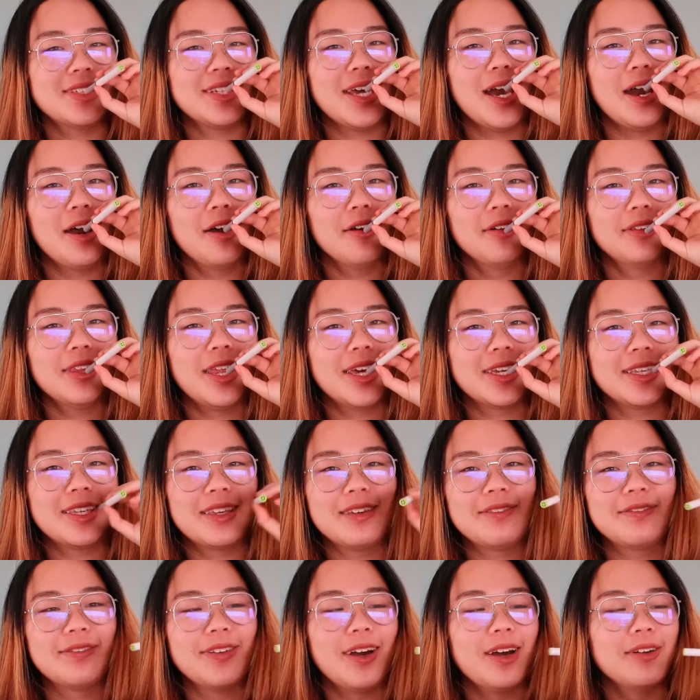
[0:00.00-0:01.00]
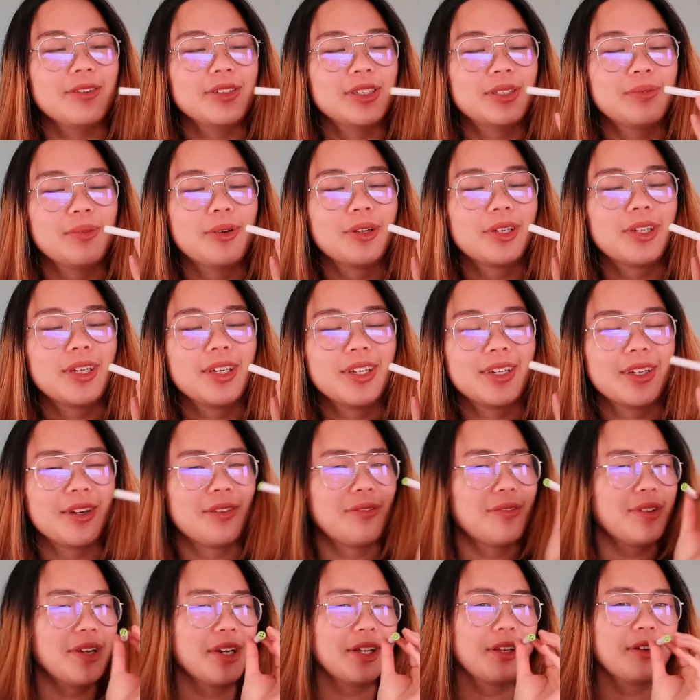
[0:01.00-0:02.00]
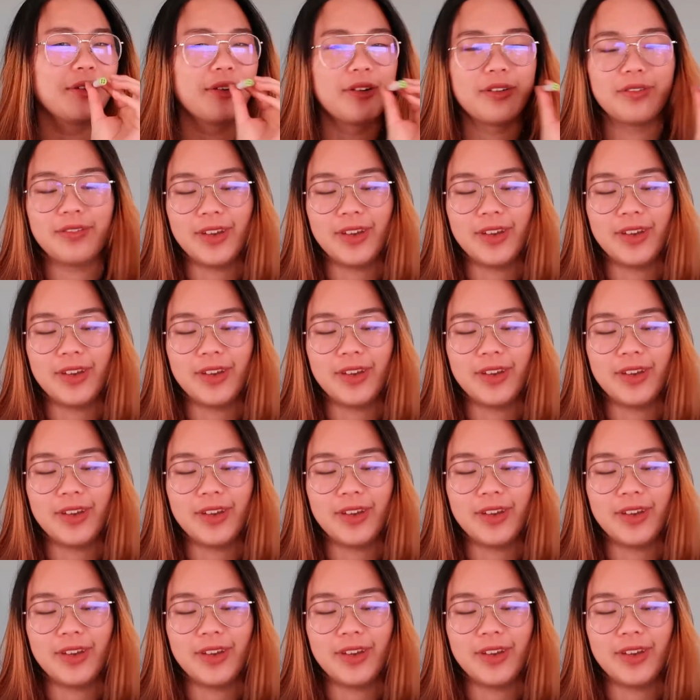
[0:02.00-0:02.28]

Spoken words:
tell like if I was smoking a real or a